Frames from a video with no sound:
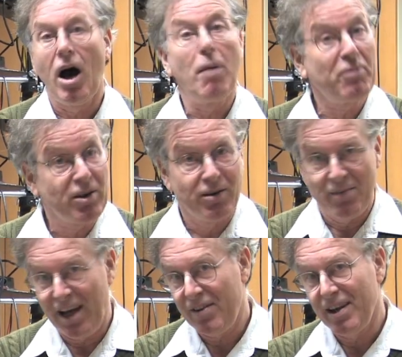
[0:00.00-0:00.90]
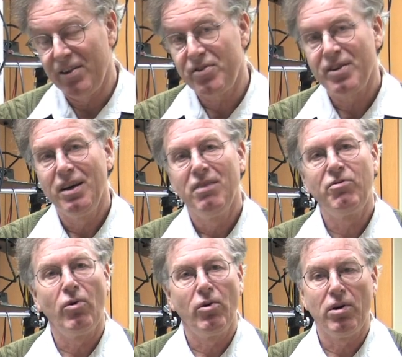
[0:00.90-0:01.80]
optical methods
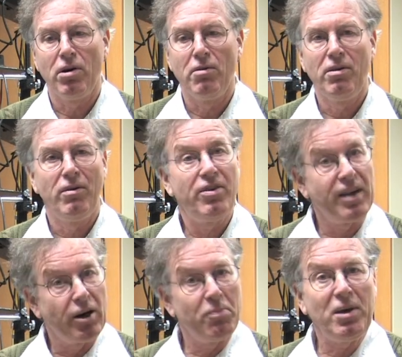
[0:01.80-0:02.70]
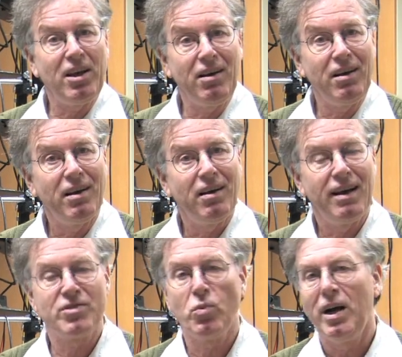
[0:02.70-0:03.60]
for therapy
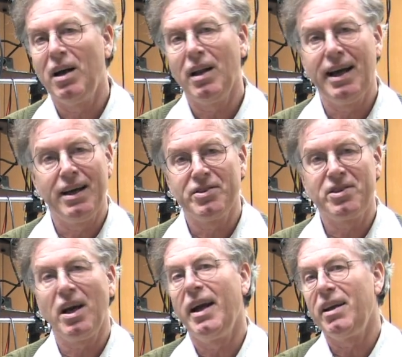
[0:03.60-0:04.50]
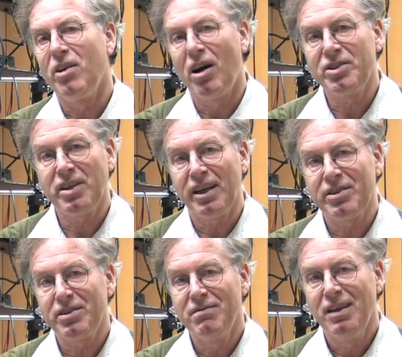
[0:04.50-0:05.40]
as well as
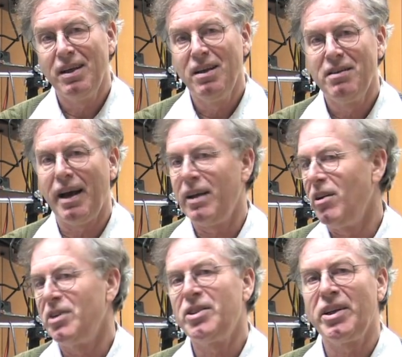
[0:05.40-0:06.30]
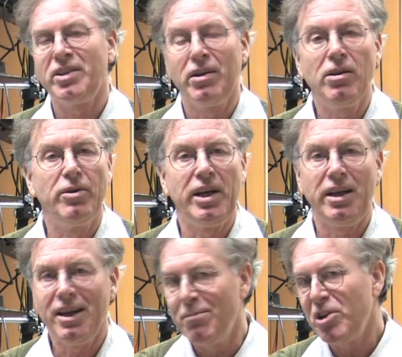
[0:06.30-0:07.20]
diagnostics. Diagnostics
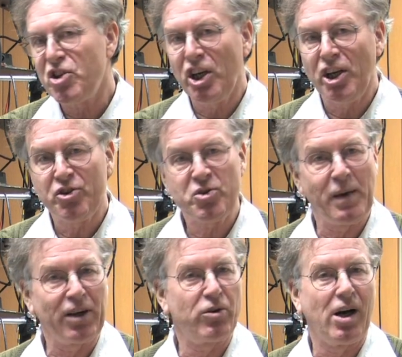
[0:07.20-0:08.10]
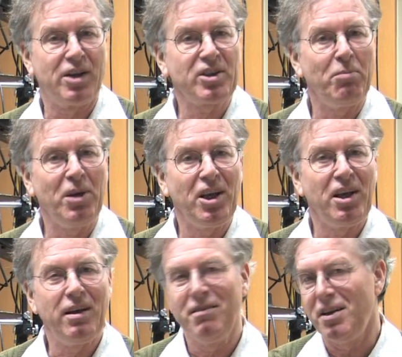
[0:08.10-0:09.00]
including imaging,
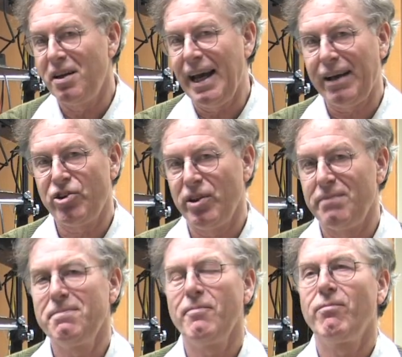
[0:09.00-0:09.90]
spectroscopy, detection,